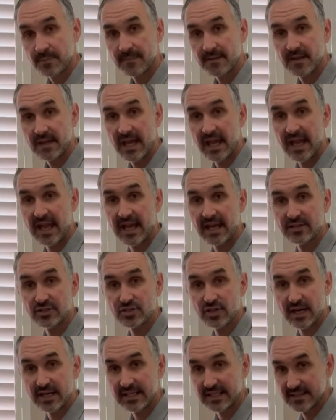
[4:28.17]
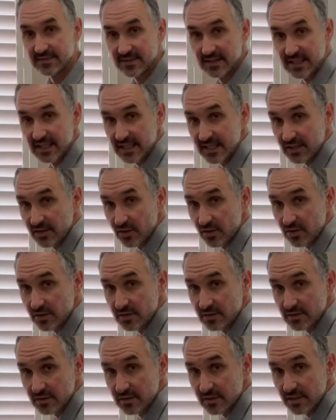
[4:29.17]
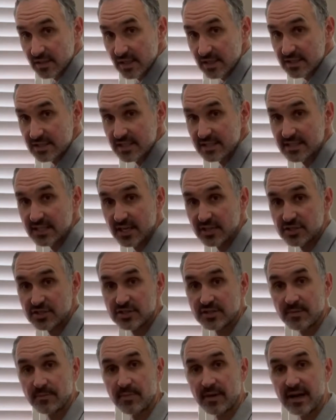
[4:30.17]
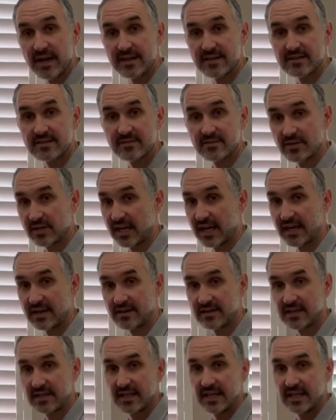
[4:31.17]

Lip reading: and try to get the heel to touch the butt, okay?